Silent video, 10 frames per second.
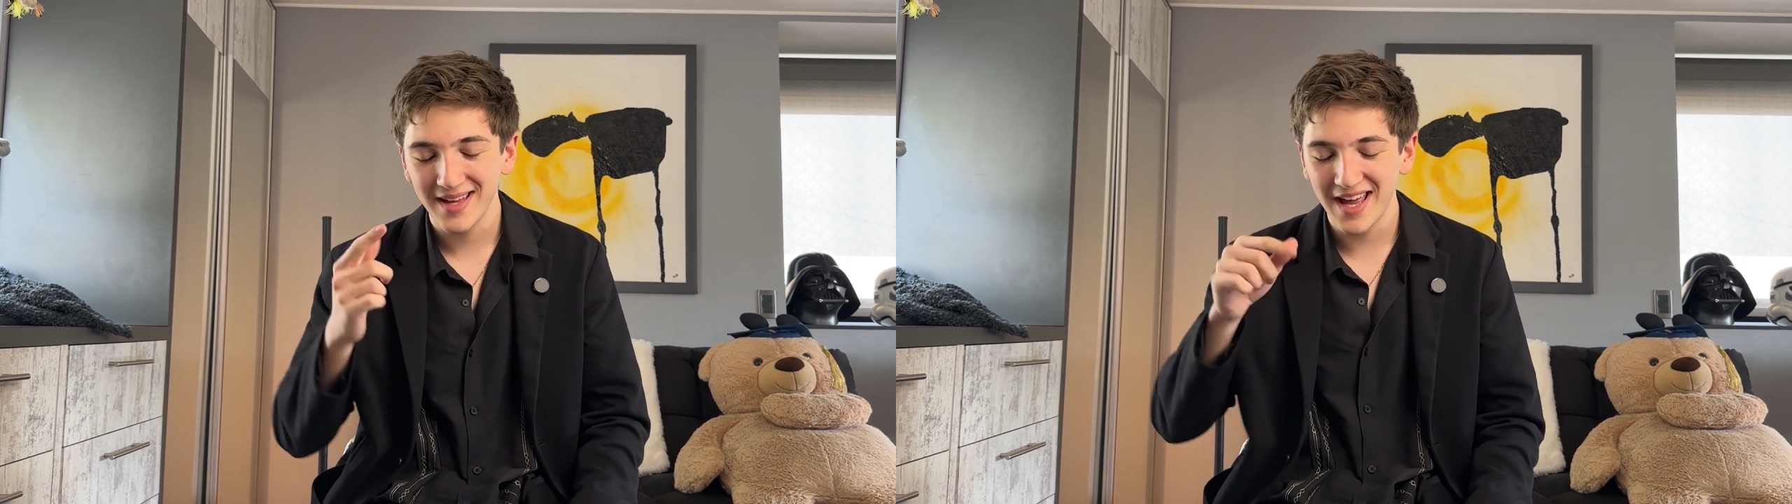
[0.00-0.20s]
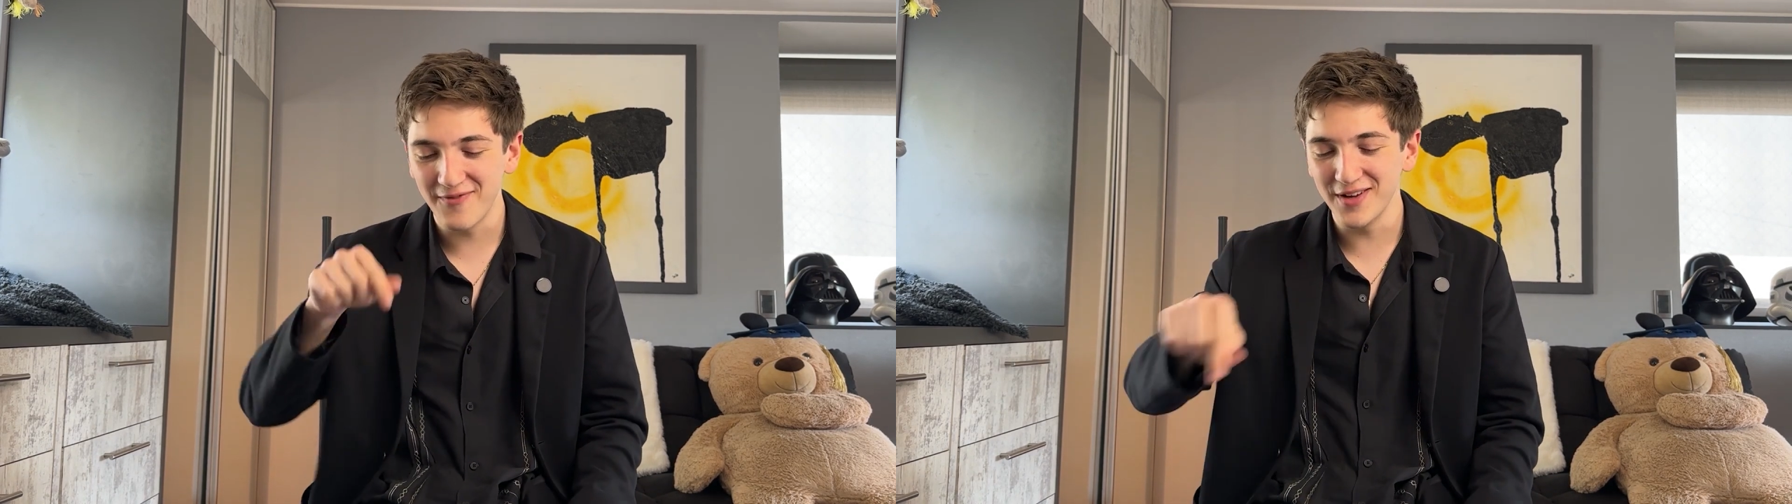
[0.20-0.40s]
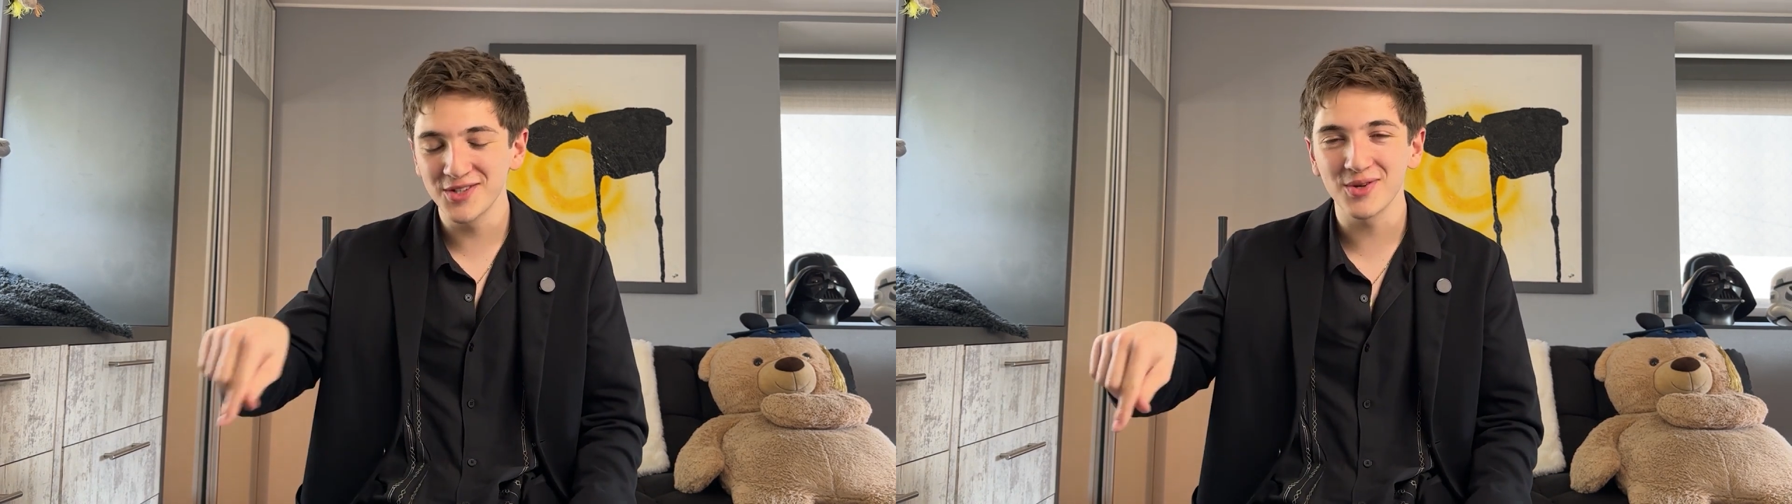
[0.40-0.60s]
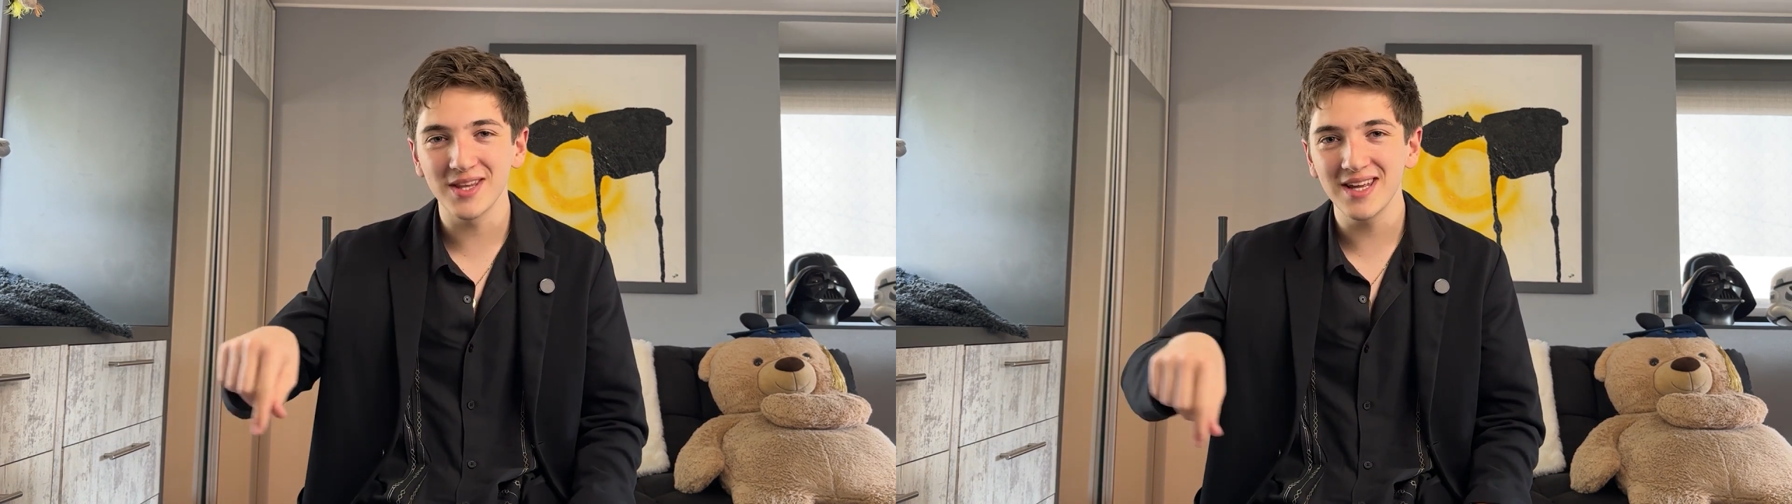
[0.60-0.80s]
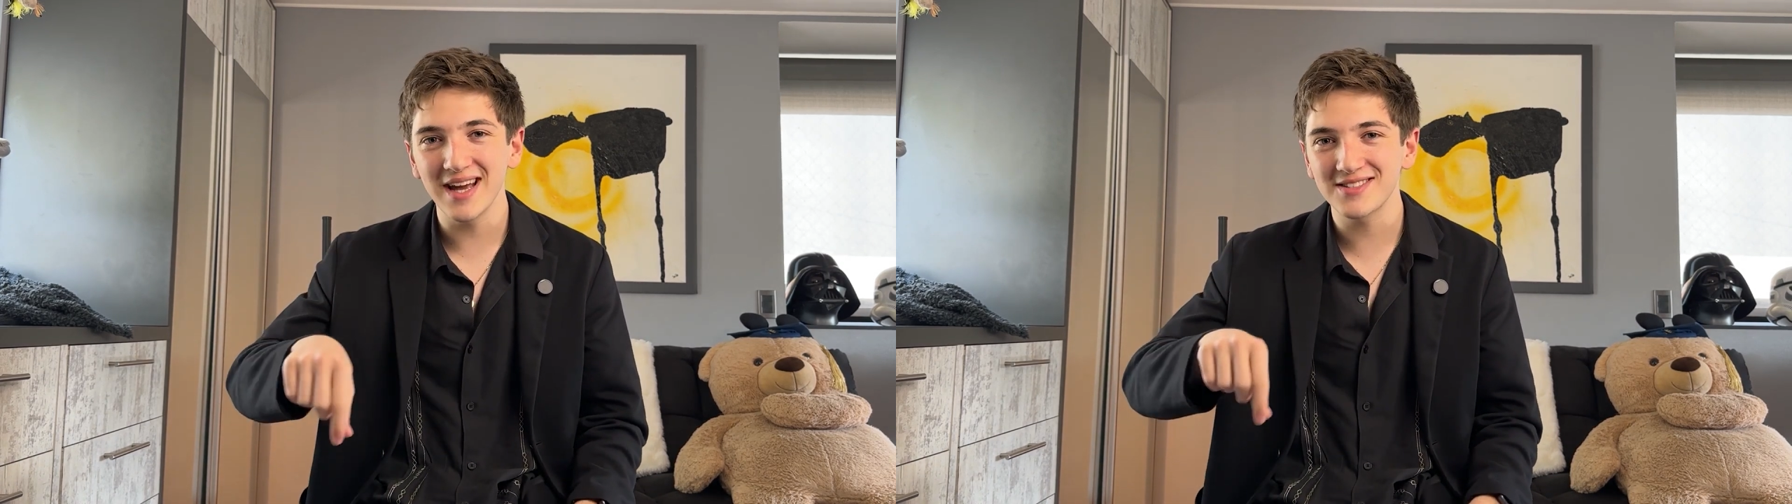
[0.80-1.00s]

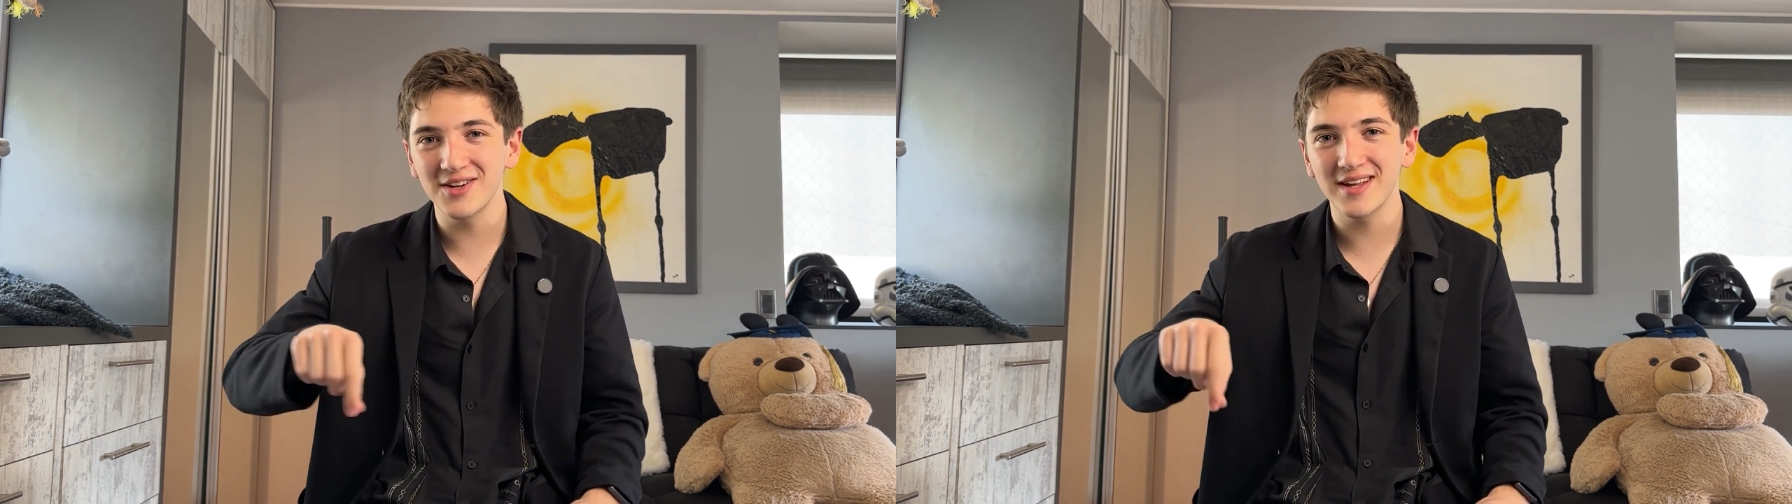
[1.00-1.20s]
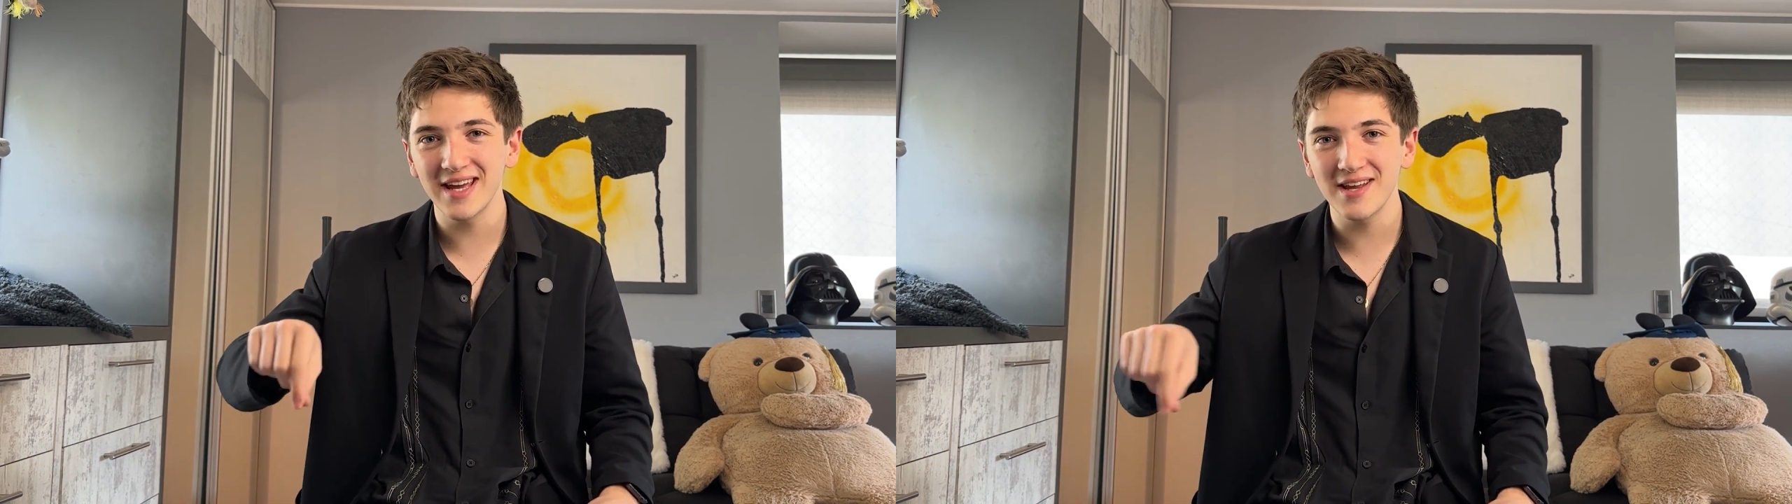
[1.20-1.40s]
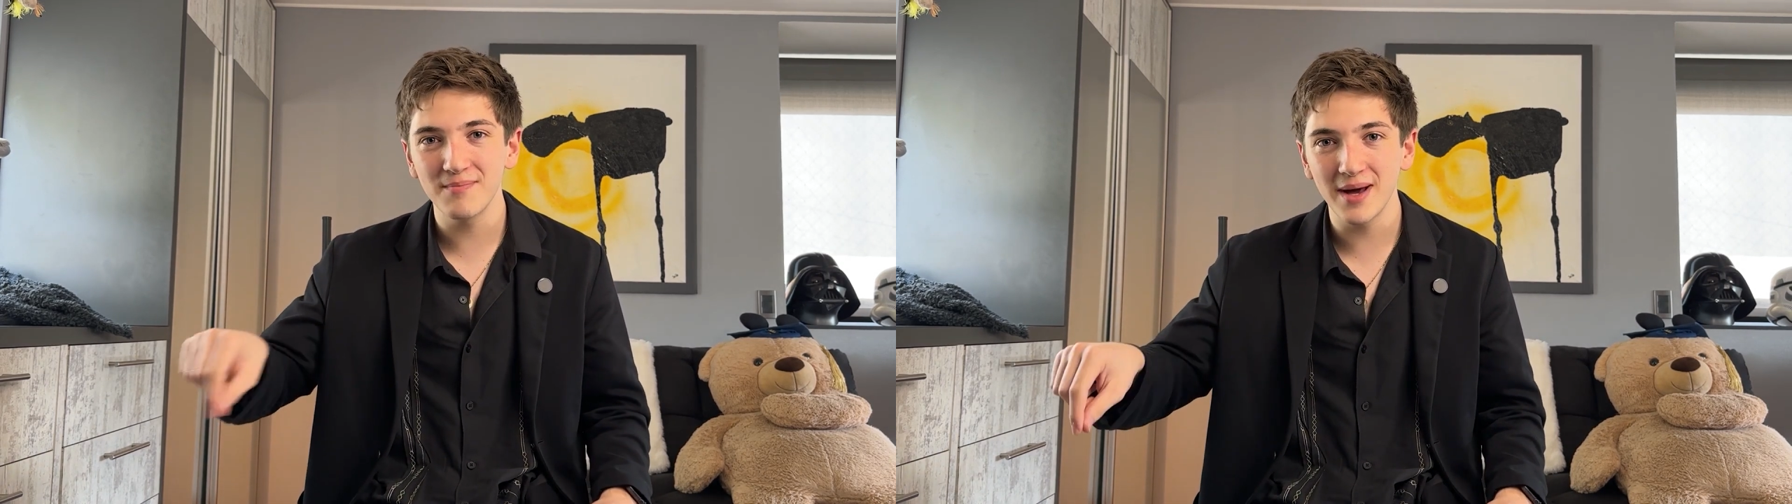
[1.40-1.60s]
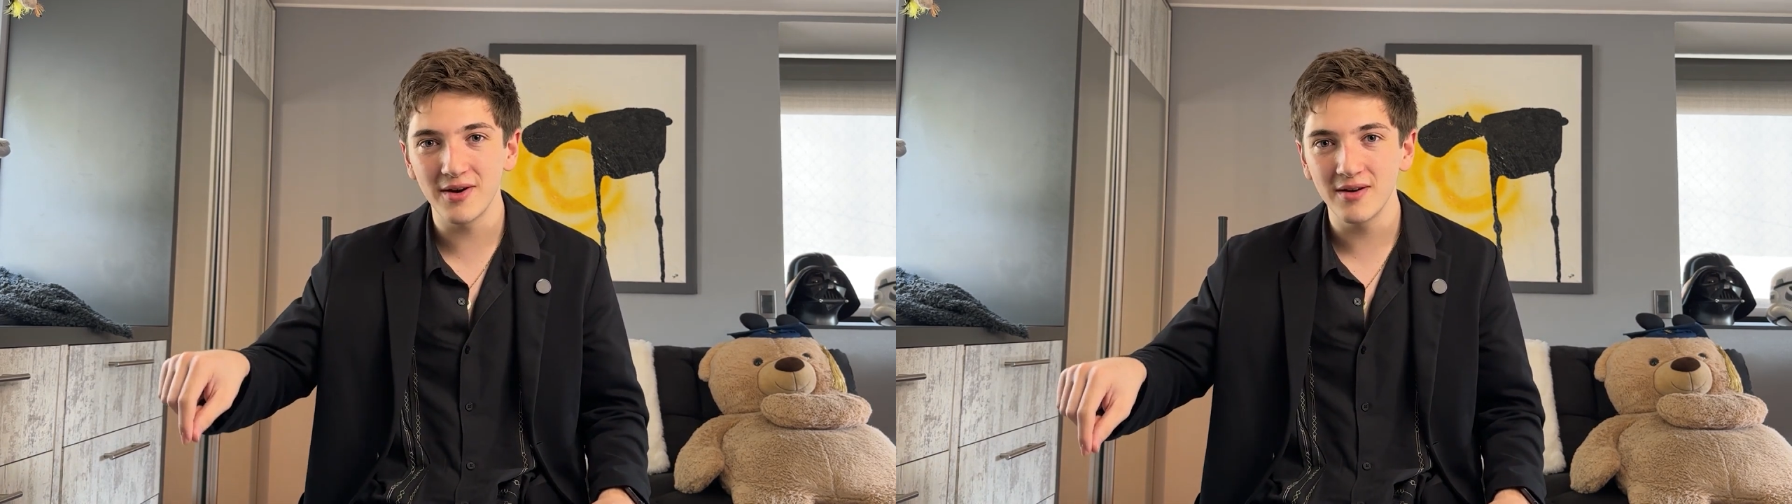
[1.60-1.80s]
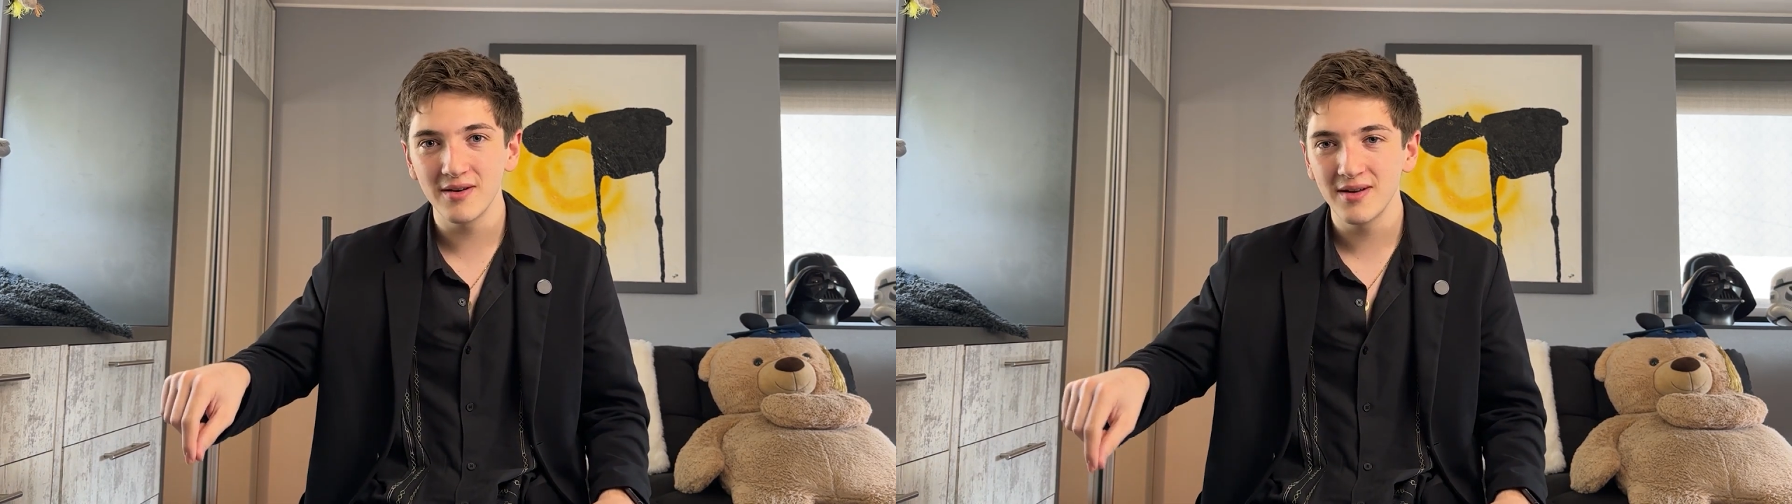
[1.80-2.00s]
eventually I started getting
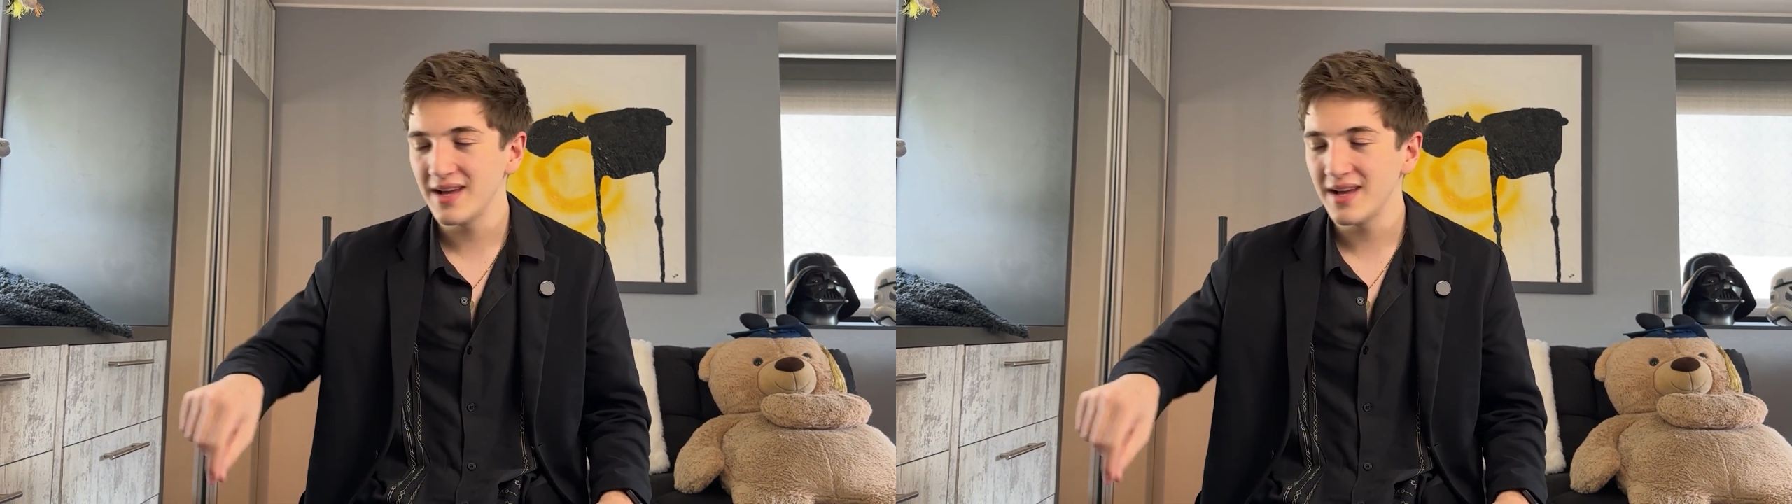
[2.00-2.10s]
better.